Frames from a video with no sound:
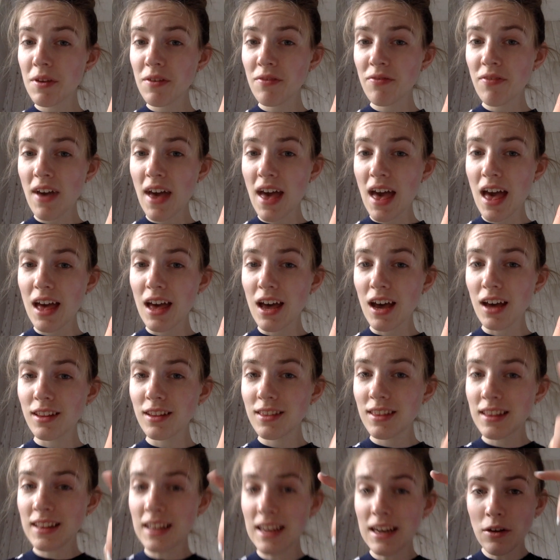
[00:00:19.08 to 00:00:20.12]
be fair,
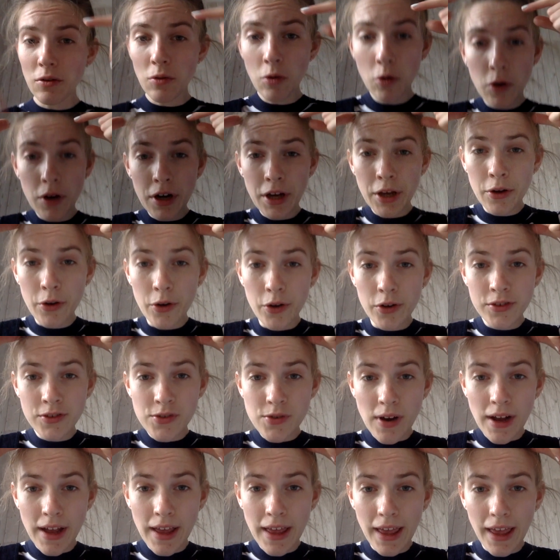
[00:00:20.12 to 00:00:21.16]
other than the little horny
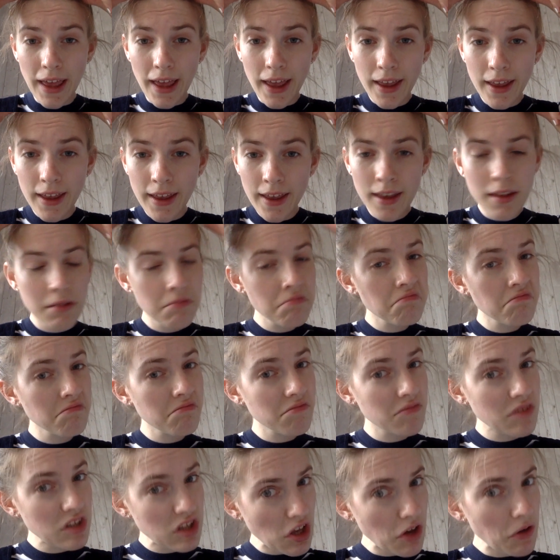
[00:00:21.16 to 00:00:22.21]
horns right here,
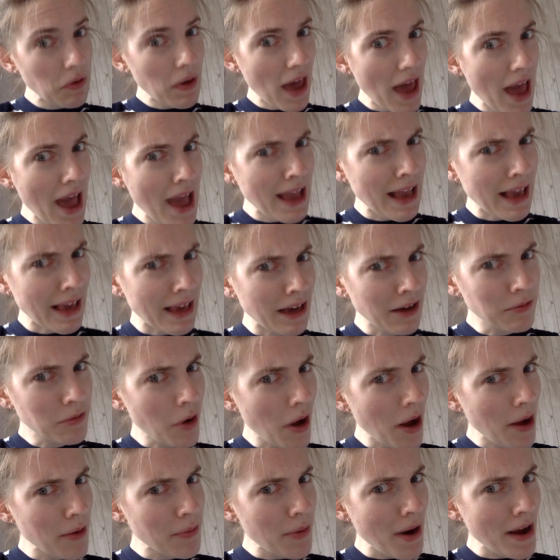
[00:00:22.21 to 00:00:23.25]
it's okay. I'm
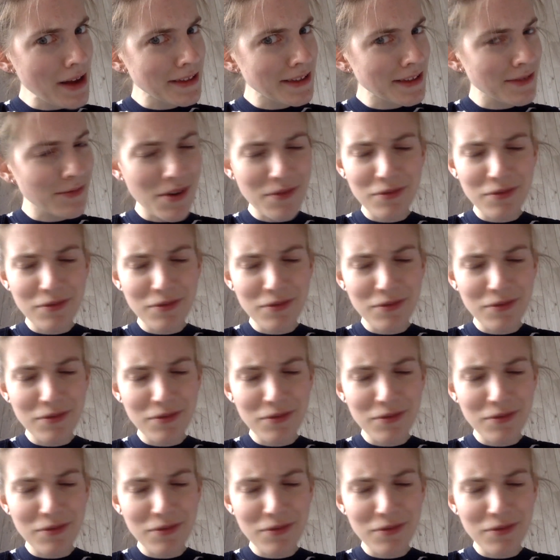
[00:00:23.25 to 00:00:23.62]
quite impressed. I've